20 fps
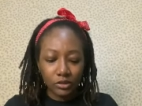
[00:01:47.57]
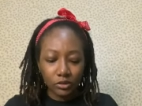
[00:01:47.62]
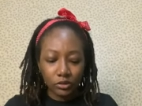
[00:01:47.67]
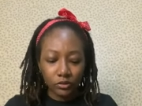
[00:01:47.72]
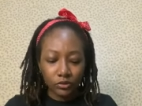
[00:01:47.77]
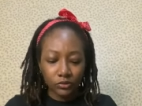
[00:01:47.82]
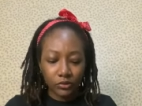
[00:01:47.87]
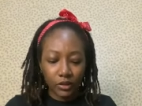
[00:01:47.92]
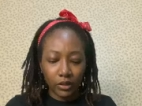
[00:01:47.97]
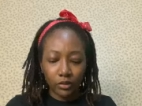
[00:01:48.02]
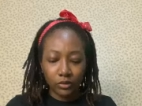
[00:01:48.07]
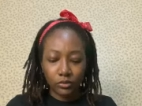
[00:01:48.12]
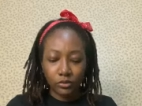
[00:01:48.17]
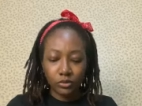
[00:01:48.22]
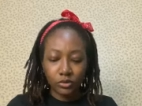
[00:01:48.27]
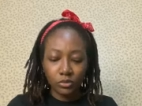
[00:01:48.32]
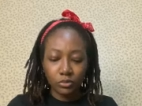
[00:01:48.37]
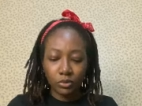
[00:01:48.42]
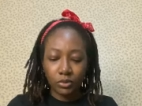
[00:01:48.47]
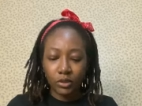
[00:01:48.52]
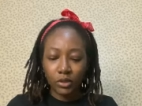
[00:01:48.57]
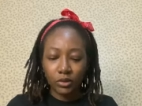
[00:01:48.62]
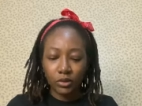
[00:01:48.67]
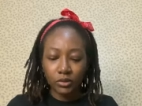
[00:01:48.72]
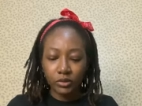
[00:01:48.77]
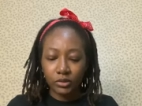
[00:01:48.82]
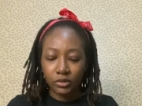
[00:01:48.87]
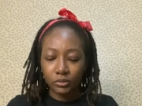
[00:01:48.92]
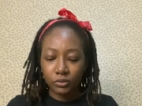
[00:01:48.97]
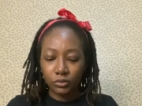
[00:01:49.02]
new vehicles, but you're
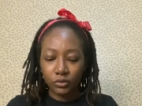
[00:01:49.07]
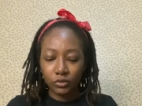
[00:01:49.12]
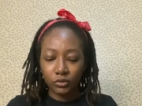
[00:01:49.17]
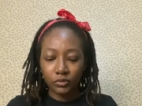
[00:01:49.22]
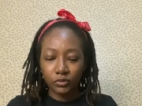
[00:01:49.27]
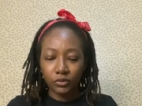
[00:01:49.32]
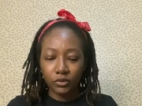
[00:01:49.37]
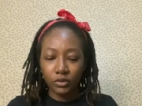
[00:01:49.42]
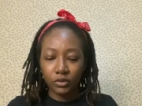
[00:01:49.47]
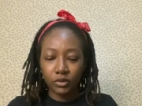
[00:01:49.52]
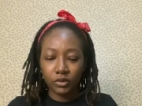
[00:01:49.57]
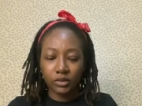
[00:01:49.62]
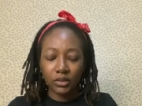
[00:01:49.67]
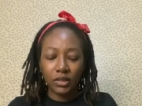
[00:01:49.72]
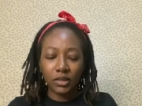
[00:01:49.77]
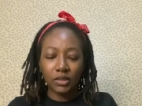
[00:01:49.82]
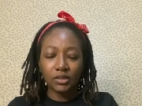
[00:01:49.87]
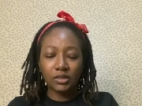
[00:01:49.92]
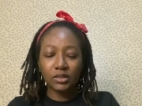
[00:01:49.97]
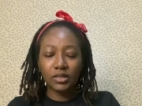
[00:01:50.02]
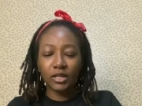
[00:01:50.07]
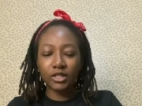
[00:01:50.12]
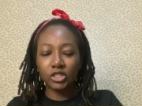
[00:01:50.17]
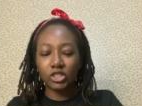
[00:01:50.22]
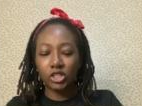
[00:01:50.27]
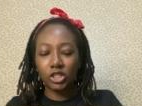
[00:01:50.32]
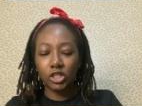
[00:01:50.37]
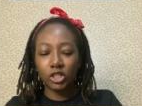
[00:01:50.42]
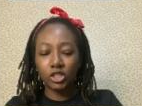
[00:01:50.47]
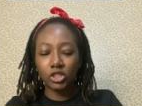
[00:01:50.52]
on the move. Things are
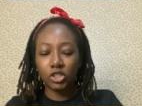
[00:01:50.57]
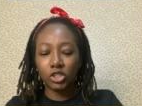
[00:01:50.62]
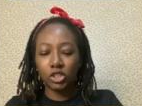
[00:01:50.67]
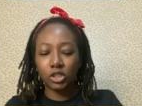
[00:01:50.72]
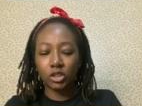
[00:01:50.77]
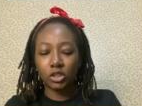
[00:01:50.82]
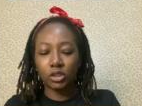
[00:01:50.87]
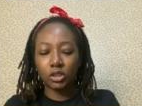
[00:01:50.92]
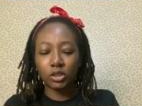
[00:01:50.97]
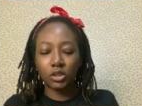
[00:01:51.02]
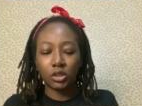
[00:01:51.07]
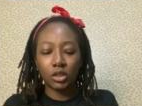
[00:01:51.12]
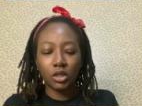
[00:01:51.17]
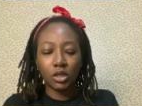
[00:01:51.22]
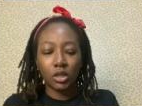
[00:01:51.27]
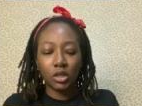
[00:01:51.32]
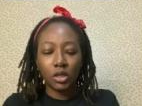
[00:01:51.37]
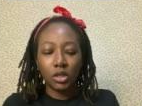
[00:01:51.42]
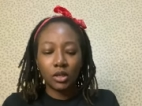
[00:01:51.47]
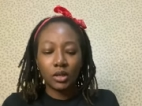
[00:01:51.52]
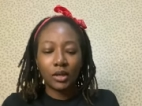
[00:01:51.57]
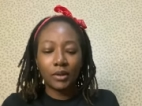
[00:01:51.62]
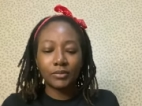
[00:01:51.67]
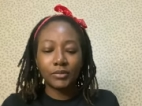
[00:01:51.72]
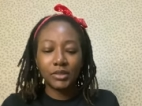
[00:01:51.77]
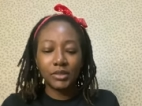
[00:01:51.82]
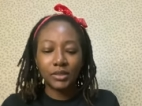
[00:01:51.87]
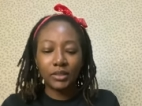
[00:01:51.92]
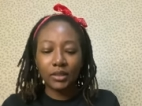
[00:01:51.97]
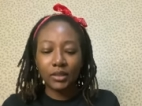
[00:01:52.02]
changing. I'm
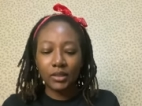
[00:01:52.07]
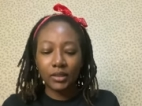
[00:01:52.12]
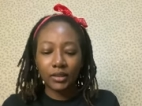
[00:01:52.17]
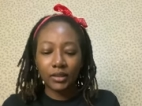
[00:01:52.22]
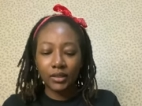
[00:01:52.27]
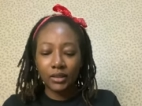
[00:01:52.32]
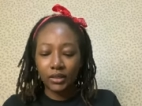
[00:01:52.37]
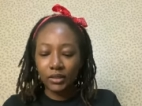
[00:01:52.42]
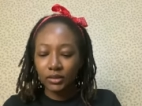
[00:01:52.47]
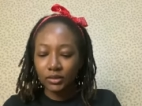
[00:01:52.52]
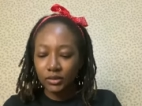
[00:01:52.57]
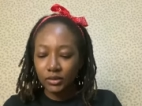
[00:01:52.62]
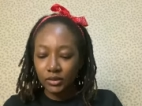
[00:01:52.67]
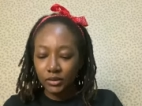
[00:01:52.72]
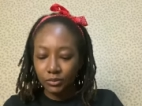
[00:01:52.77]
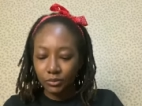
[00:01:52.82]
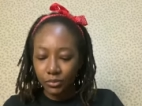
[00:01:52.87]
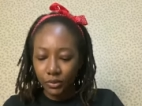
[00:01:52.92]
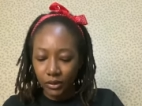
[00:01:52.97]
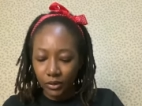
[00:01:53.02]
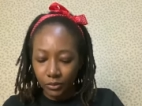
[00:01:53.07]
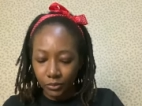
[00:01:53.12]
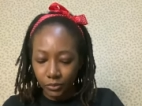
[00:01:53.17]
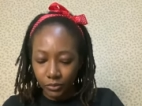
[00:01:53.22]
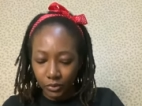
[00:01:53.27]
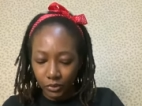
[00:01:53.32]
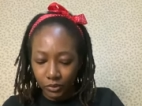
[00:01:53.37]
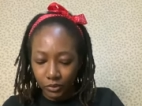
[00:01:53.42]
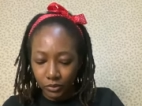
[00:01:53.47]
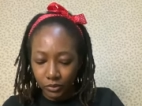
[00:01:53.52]
seeing like it's being
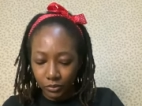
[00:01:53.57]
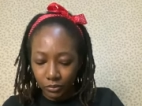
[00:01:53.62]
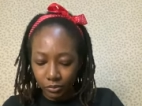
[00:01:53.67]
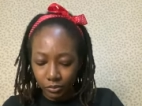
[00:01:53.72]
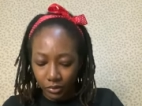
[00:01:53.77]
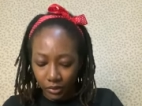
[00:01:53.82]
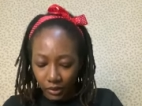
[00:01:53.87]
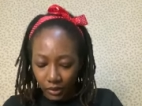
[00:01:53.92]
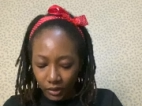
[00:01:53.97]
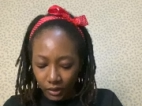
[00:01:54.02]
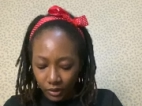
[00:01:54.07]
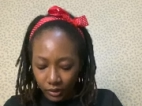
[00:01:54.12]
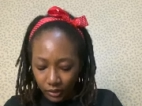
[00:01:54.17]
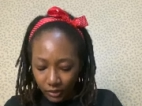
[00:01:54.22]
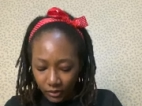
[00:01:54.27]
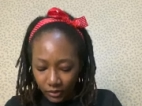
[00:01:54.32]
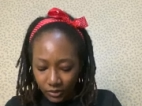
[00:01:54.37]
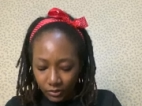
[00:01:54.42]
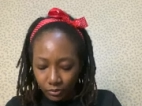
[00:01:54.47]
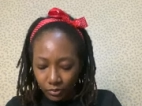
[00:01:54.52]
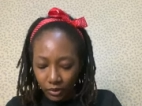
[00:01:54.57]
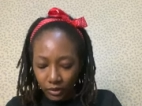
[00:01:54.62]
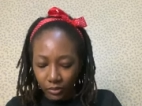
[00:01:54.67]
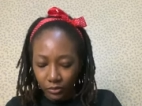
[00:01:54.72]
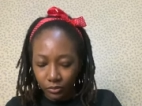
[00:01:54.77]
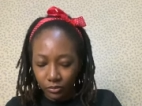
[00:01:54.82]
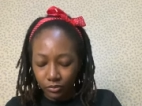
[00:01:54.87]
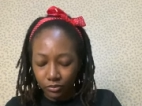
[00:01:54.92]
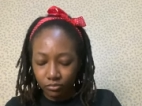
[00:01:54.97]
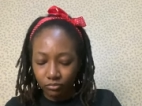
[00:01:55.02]
built, it's
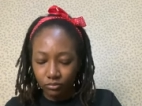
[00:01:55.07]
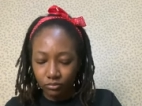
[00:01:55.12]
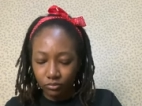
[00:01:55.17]
being